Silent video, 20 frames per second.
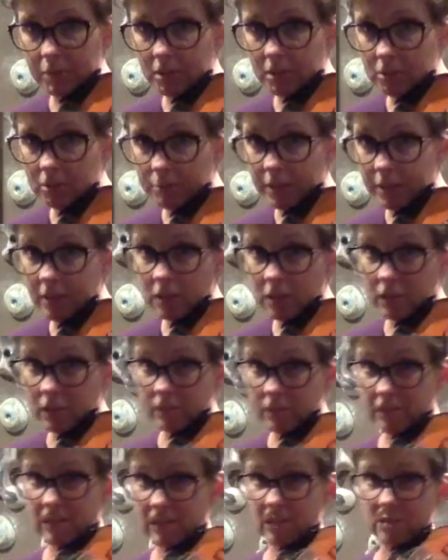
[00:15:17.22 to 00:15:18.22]
to play low
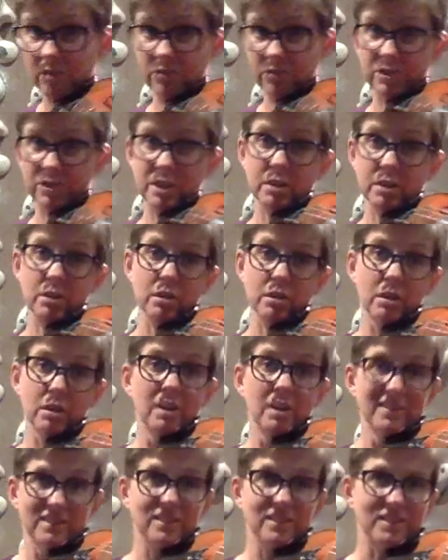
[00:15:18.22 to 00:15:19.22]
second finger
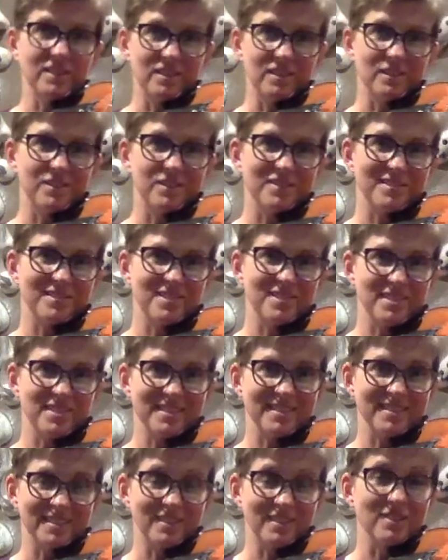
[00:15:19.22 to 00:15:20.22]
to get those G's
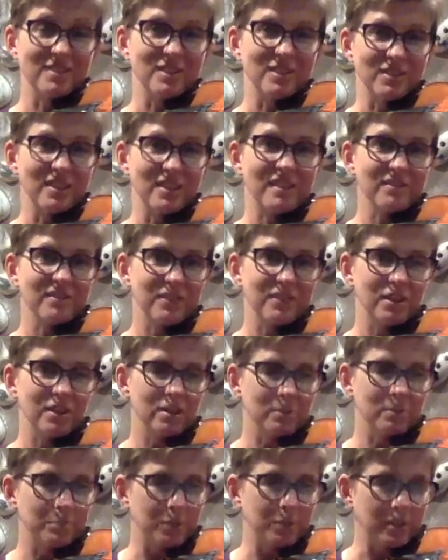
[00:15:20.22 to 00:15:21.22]
in tune. That's very
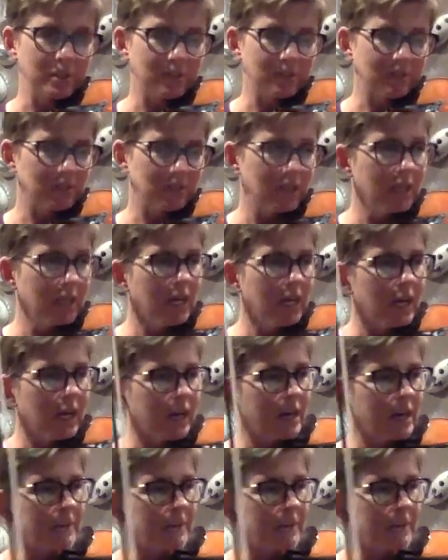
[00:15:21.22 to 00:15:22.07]
important. All